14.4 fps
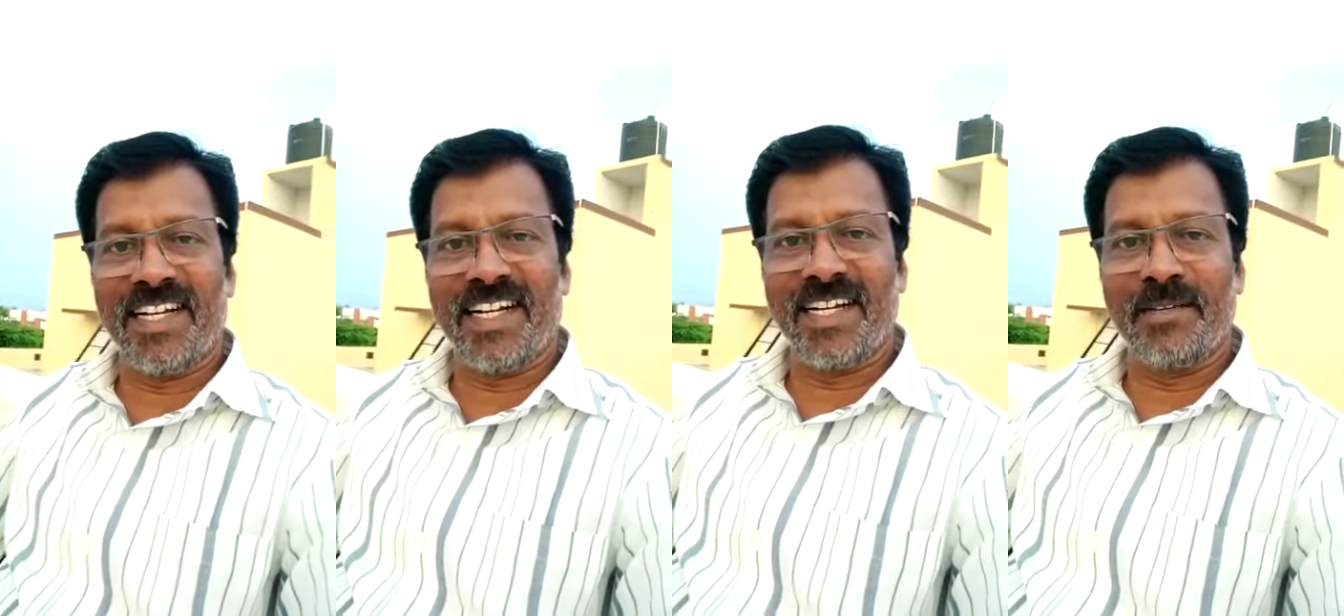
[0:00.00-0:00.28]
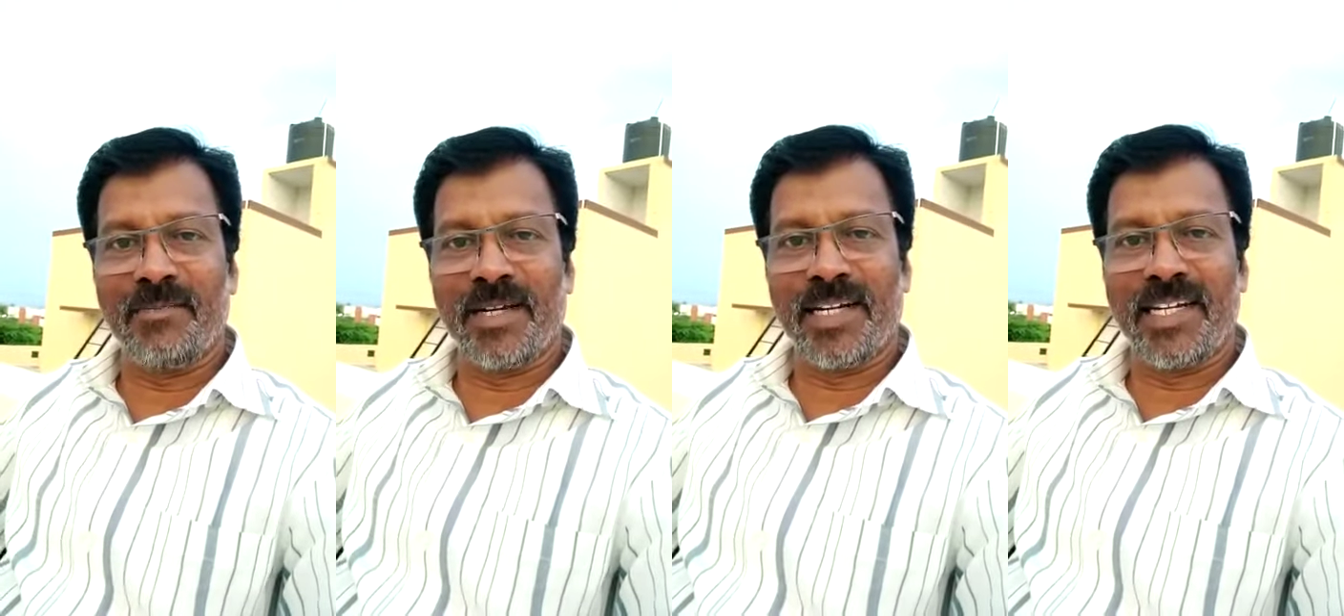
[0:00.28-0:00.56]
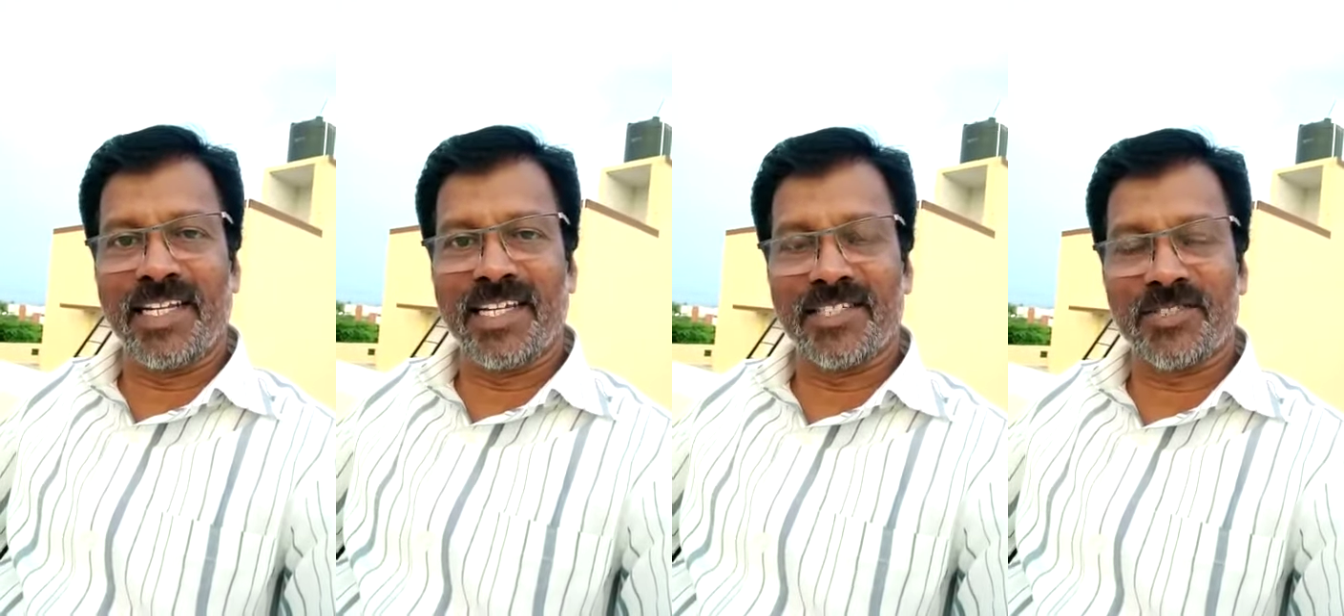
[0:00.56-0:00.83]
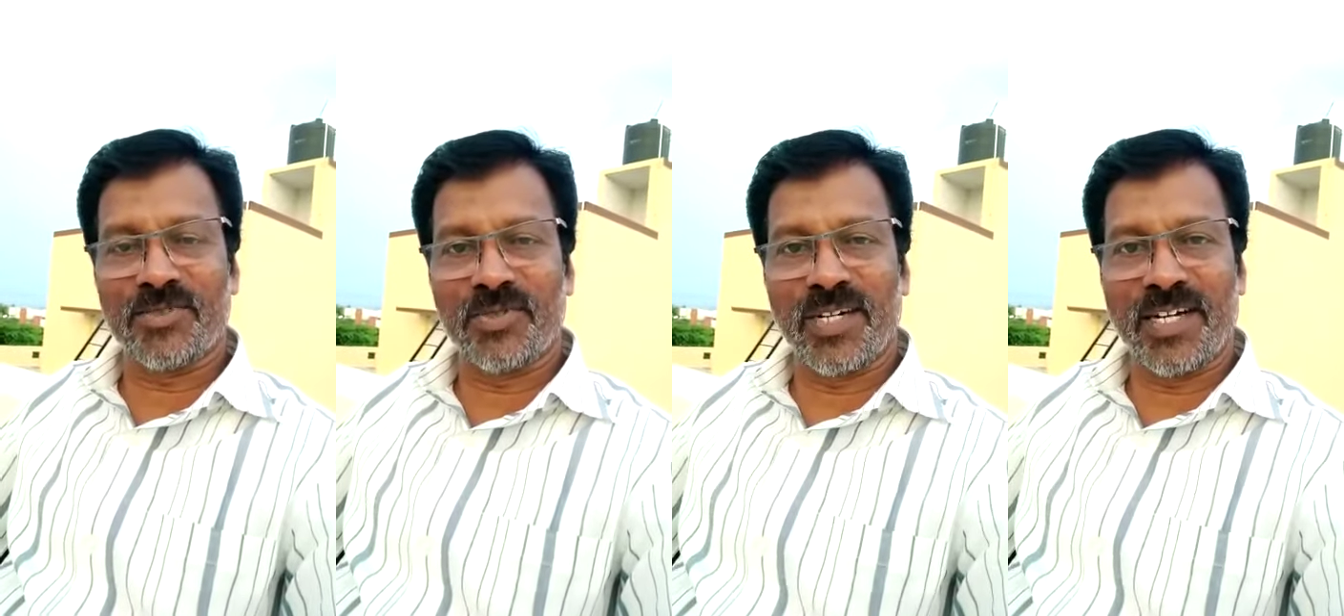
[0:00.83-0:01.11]
Hi, my dear
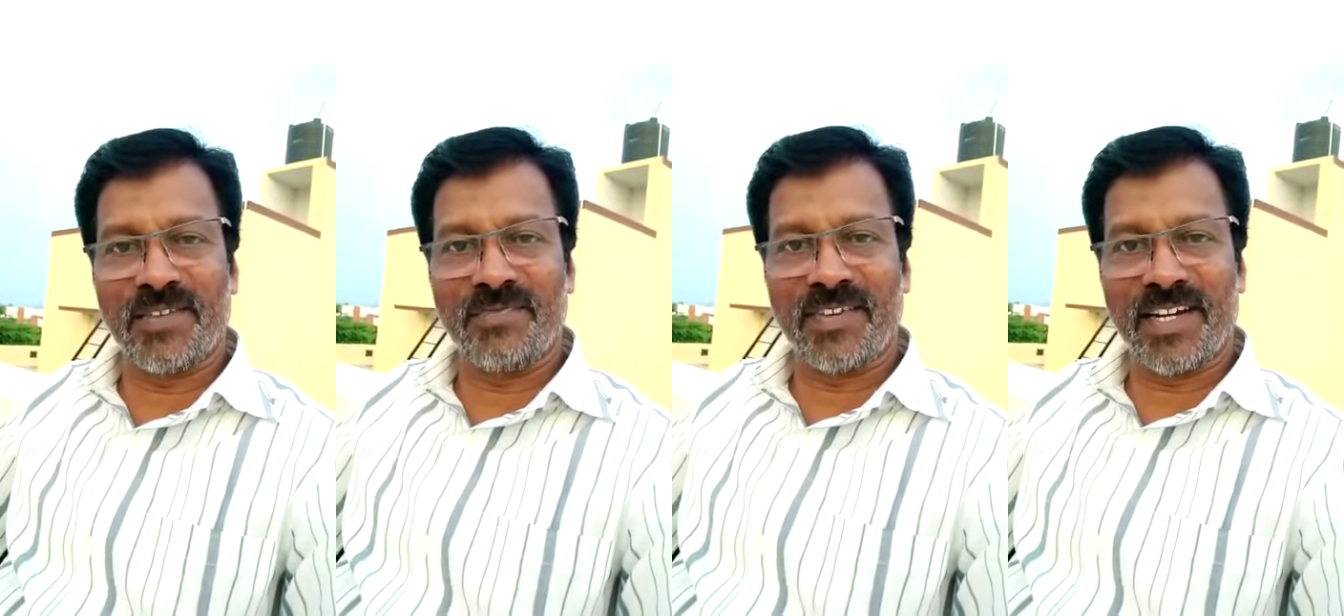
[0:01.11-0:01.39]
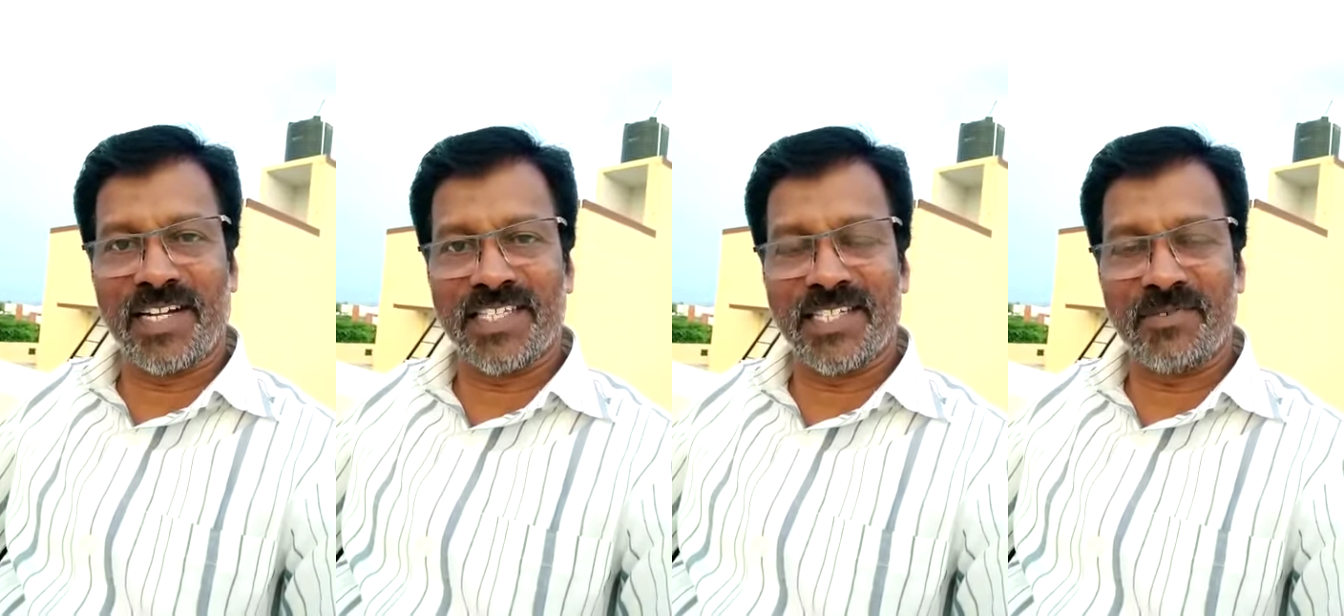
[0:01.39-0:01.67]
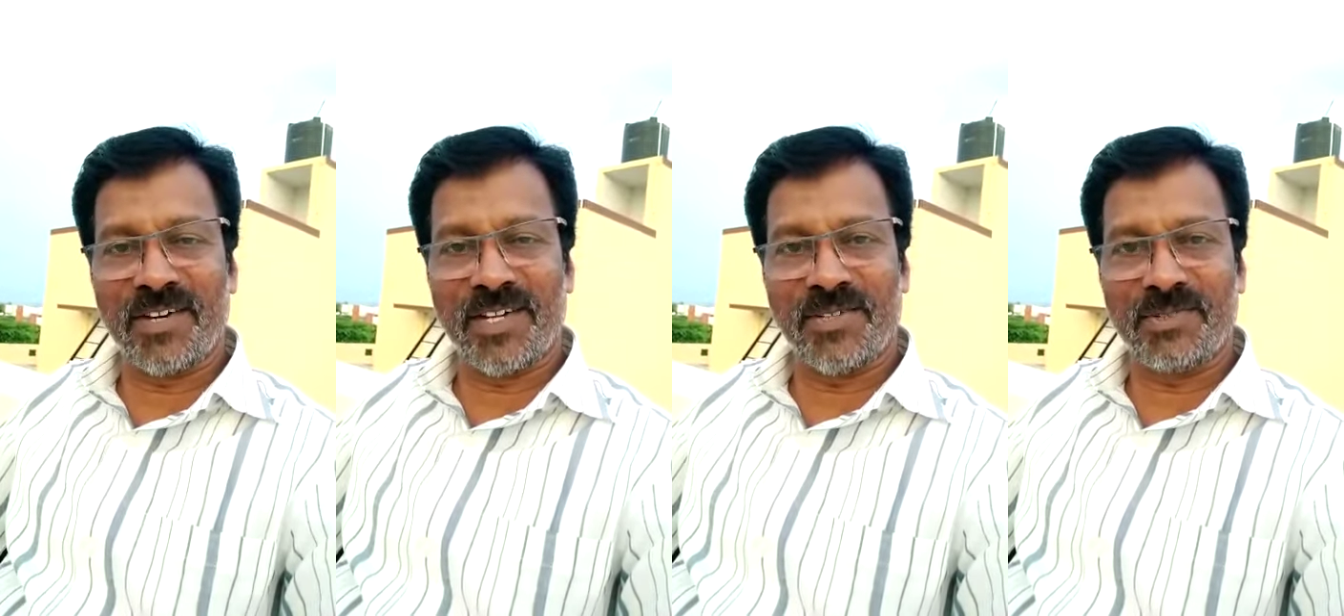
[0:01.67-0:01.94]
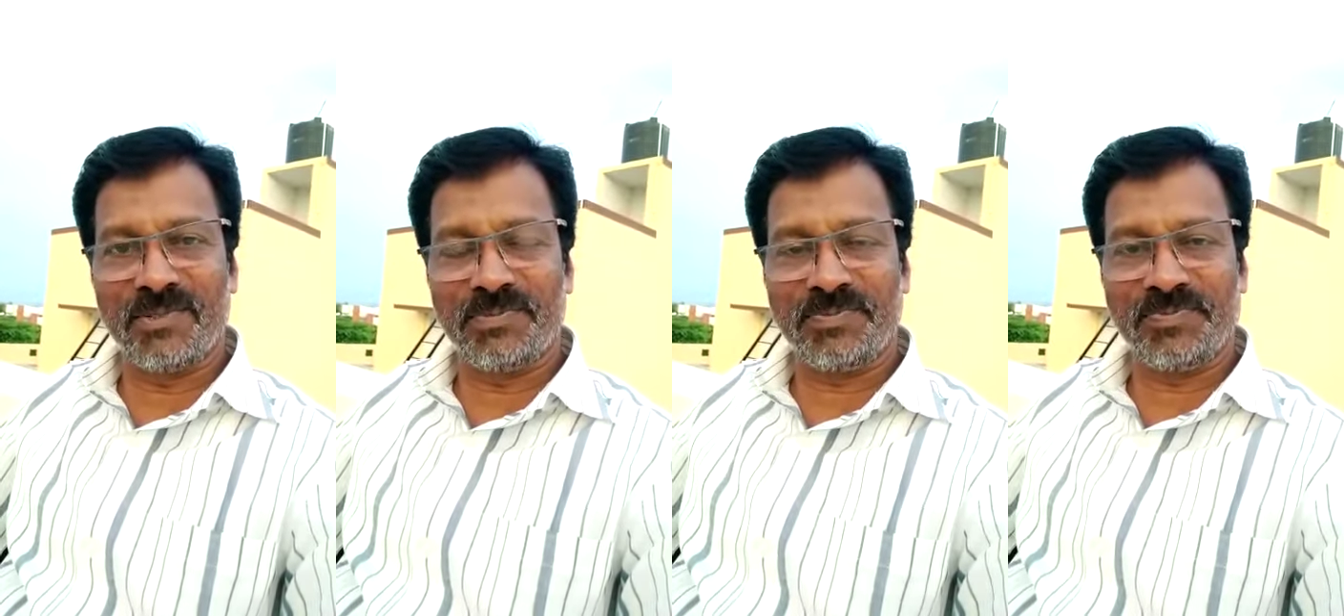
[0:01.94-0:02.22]
student friends, how are
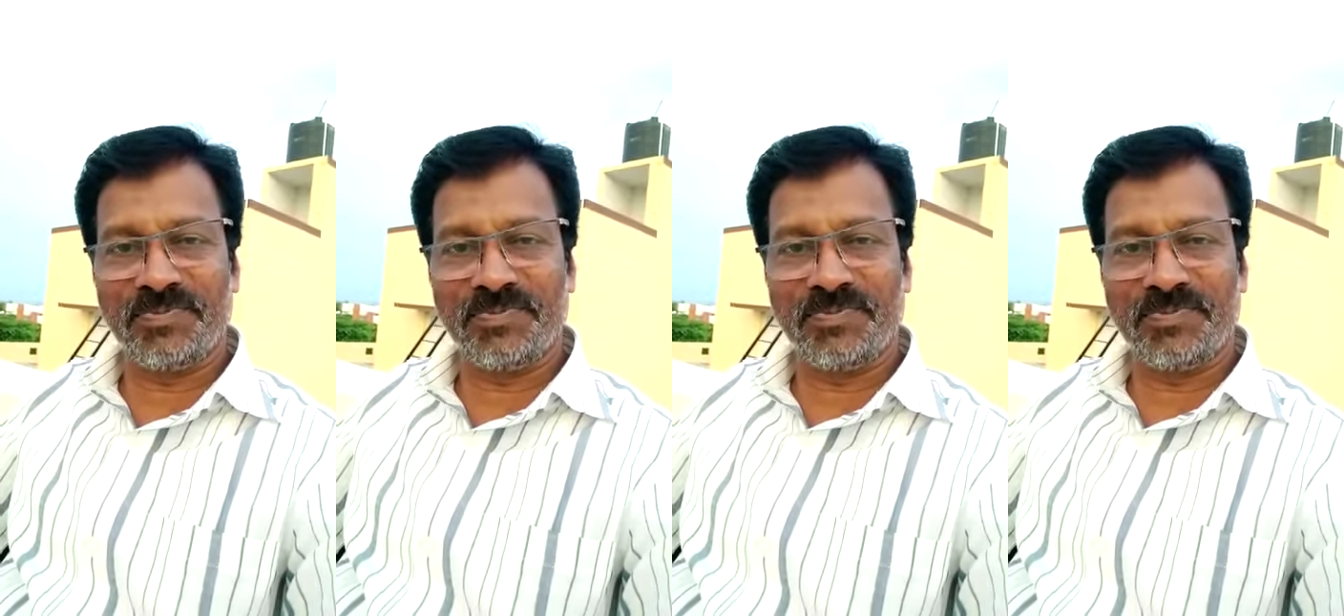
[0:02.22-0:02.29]
you?